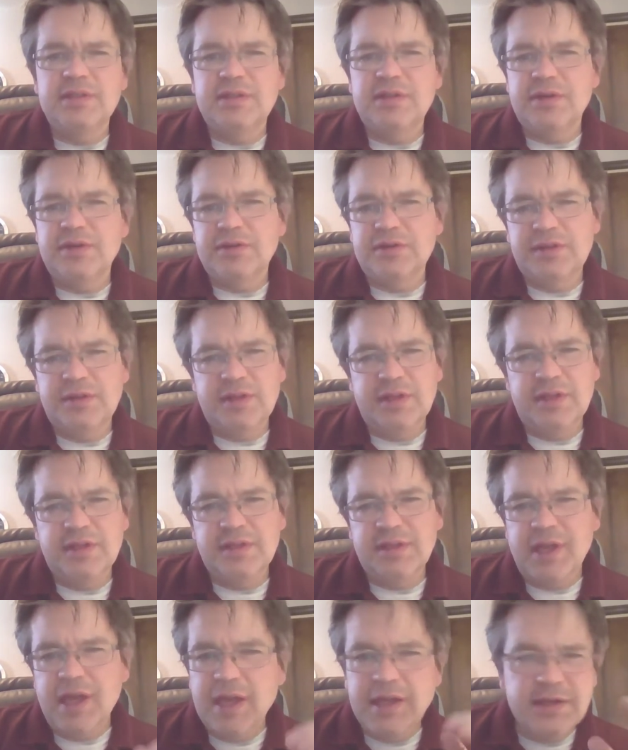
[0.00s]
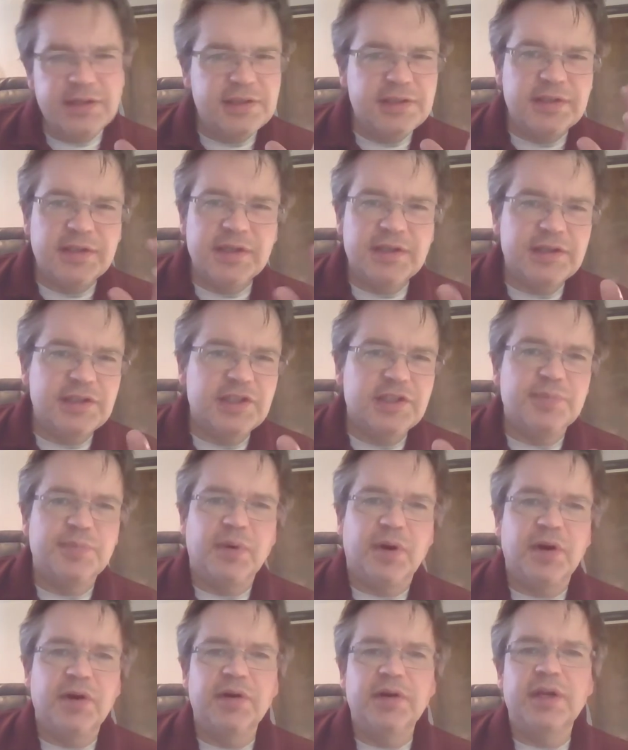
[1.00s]
There's this instant
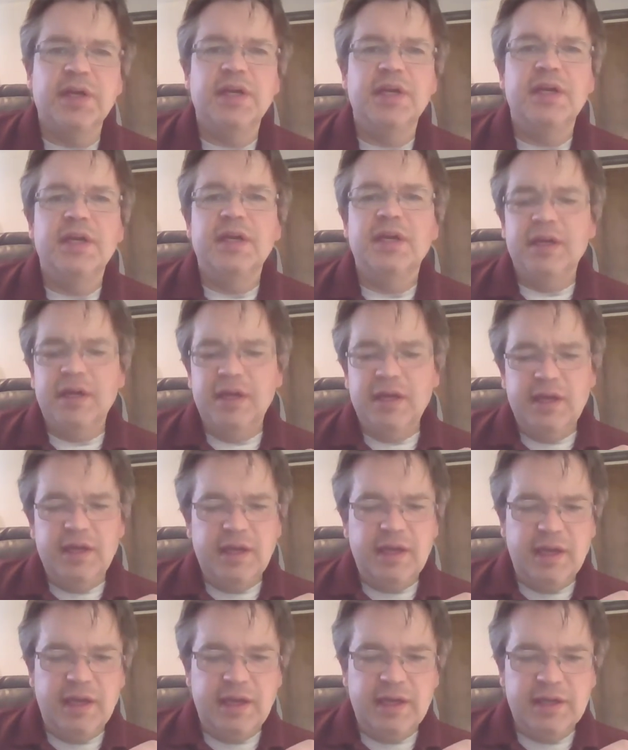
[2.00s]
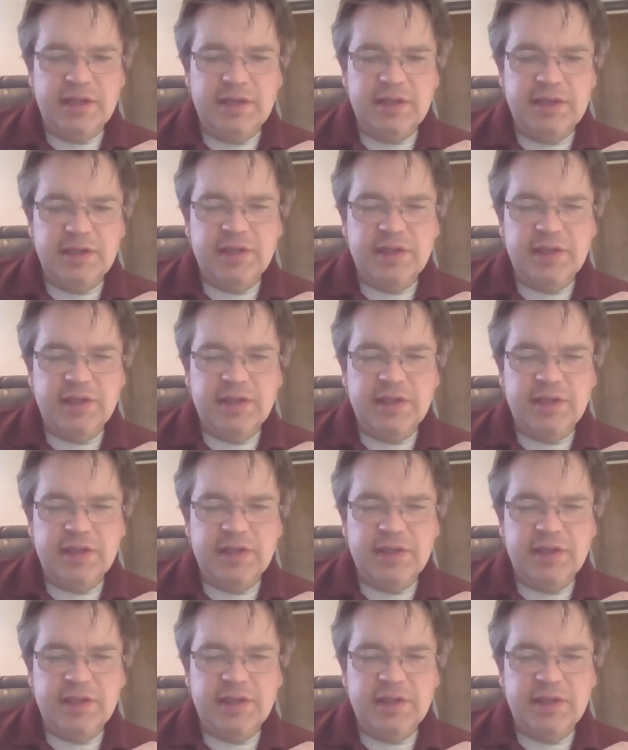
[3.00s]
spark and